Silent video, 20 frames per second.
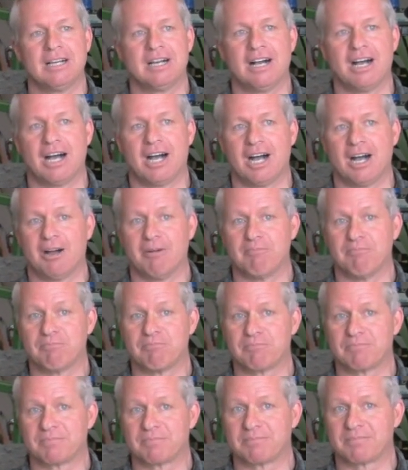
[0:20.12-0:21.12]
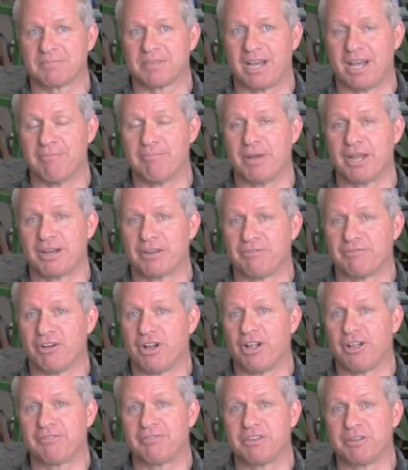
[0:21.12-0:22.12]
Um, I've been
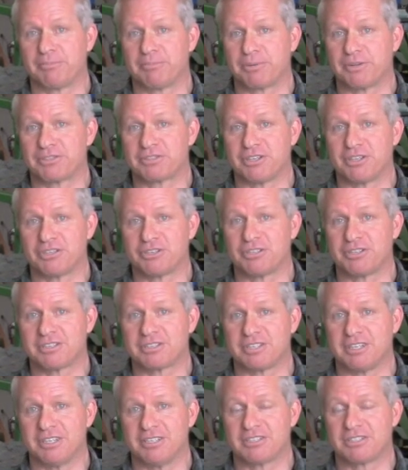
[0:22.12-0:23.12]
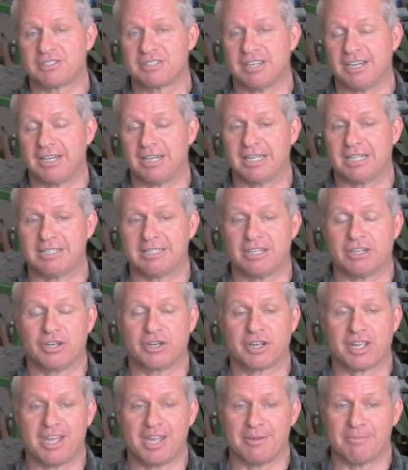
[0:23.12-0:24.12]
involved in precision since uh,
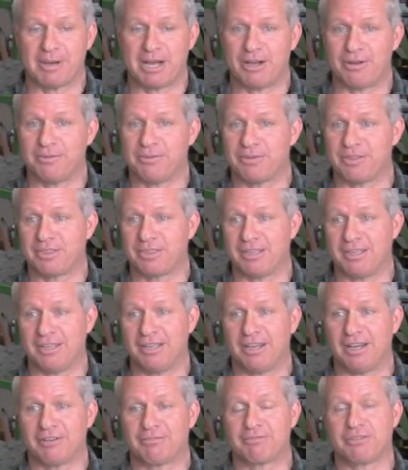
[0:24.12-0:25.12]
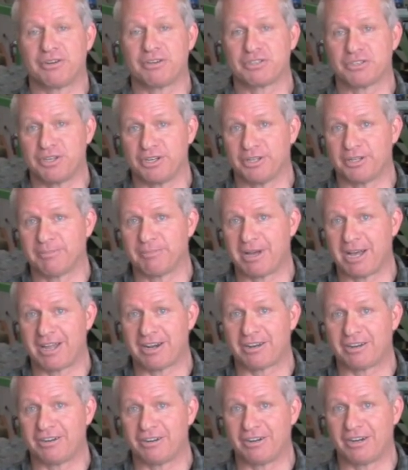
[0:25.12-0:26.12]
Deere came out with the uh, first yield
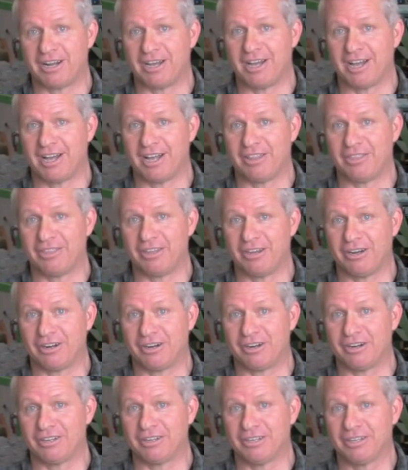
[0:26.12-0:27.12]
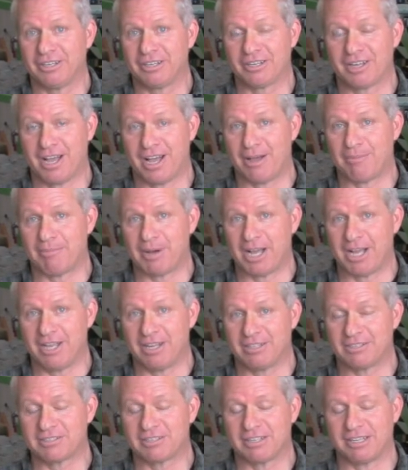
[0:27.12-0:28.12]
monitor on their
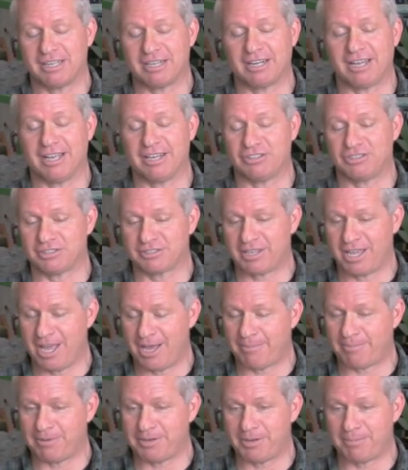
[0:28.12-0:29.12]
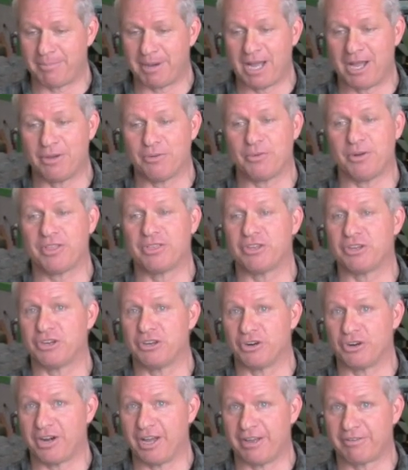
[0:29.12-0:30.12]
combines, and I just happened to buy one the
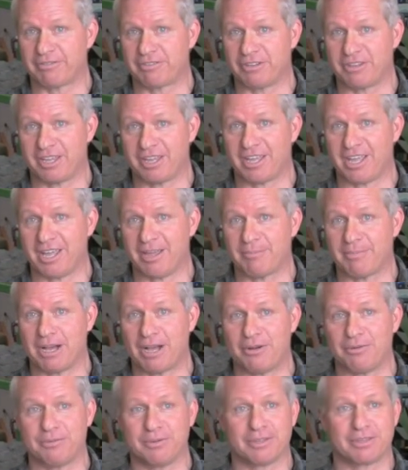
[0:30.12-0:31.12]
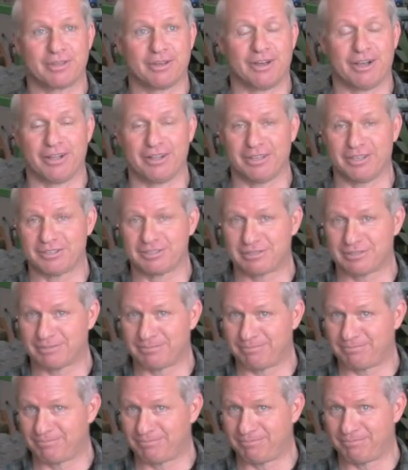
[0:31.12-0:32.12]
year after they came out with all this
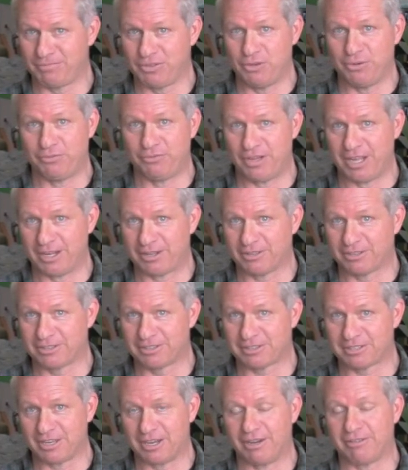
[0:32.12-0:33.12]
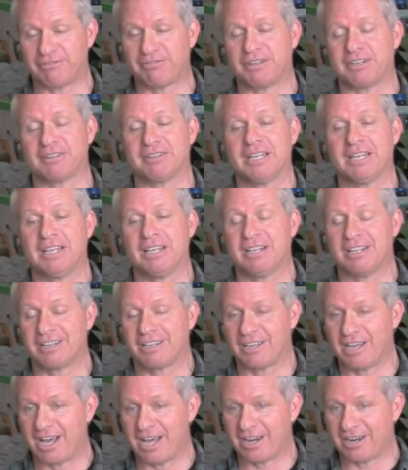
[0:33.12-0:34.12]
newfangled stuff and
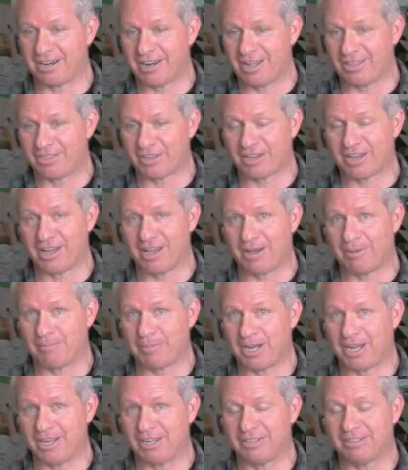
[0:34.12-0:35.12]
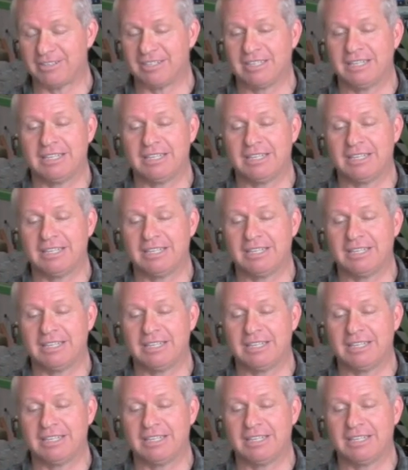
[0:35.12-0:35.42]
got it on the combine.